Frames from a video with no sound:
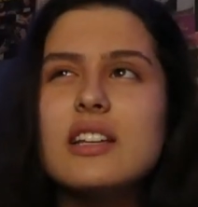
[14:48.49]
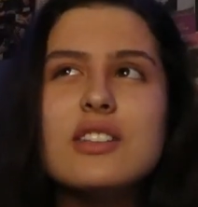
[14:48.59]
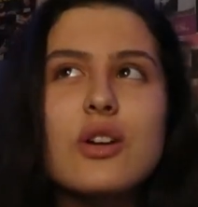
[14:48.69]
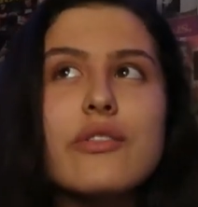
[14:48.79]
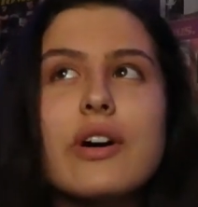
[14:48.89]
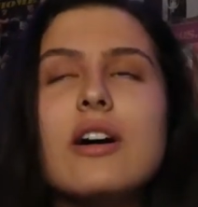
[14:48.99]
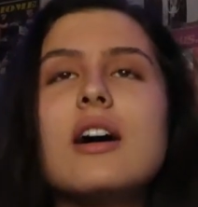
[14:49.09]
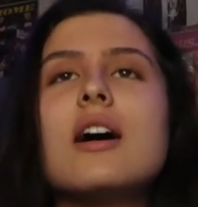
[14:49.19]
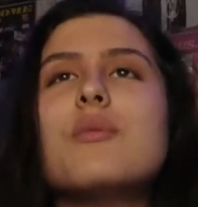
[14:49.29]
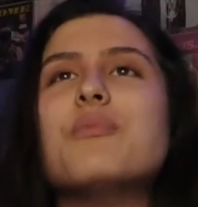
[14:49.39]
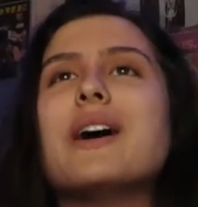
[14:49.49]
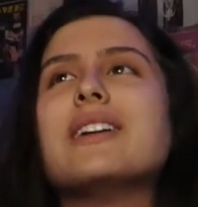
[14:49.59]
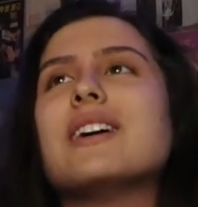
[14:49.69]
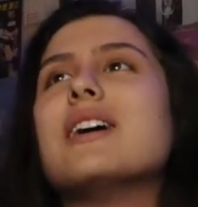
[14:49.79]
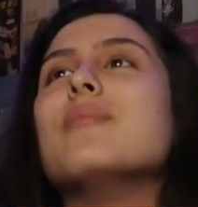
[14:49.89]
is over
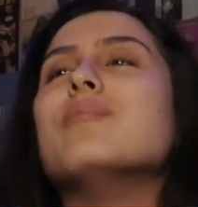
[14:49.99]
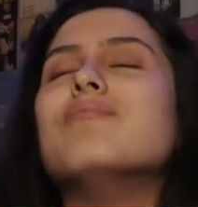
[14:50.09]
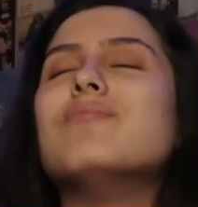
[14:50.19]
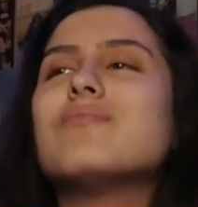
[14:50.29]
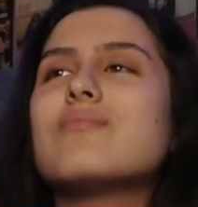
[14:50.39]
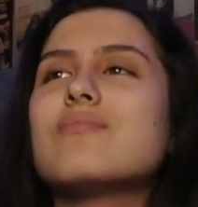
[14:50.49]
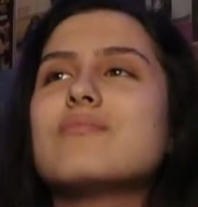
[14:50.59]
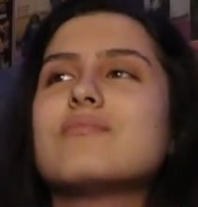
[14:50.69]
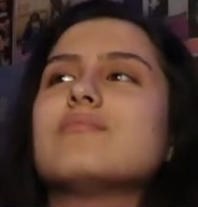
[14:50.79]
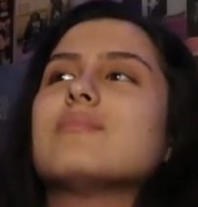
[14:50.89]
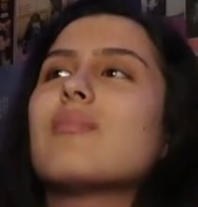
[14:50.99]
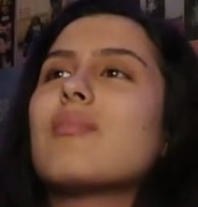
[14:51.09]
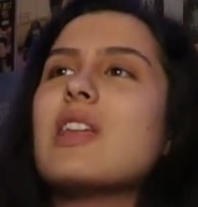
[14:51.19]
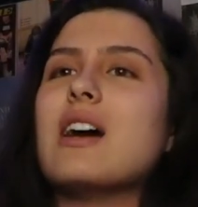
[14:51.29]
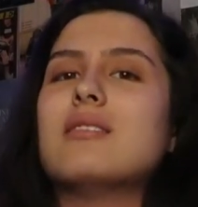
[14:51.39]
but um
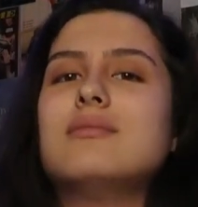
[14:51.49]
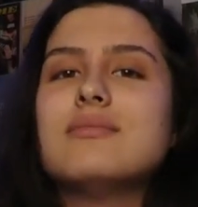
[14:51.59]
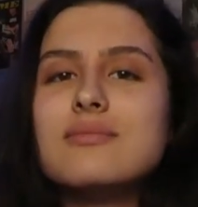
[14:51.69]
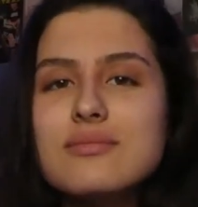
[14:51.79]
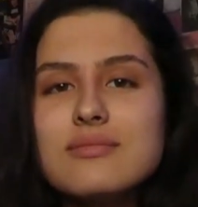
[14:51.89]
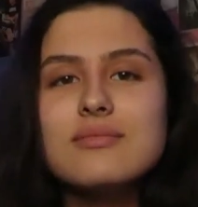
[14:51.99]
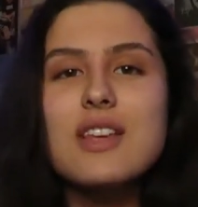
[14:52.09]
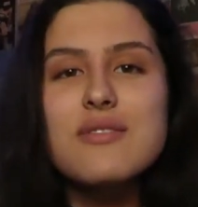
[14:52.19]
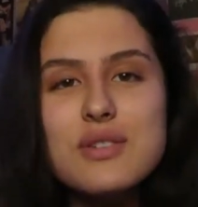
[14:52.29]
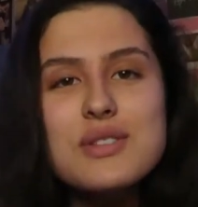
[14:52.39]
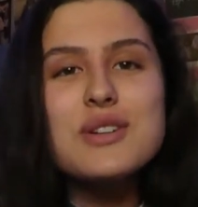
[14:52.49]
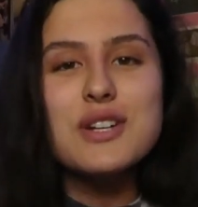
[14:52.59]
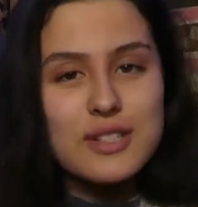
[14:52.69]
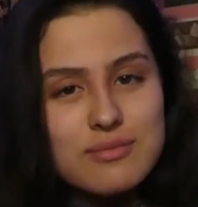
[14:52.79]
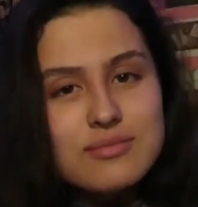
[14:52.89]
yeah it feels good.